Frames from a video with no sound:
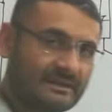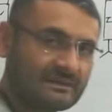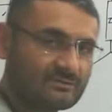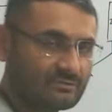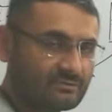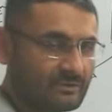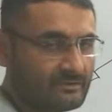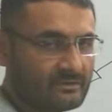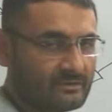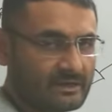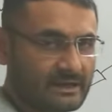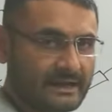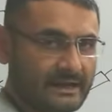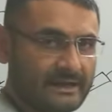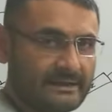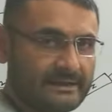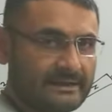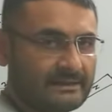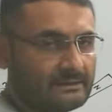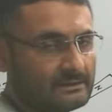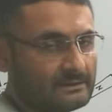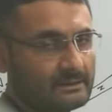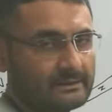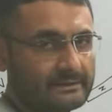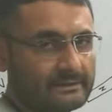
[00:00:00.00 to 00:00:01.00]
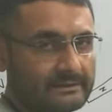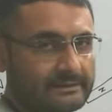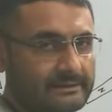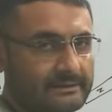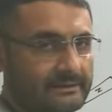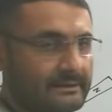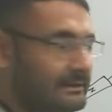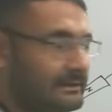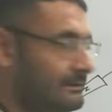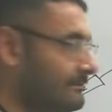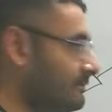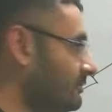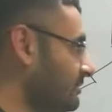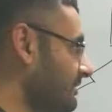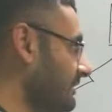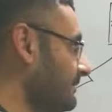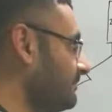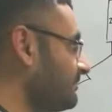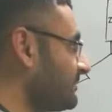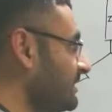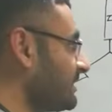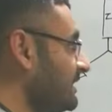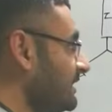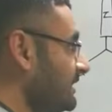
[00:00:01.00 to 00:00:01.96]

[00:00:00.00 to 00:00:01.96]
That's why we are writing 30 degree. Okay.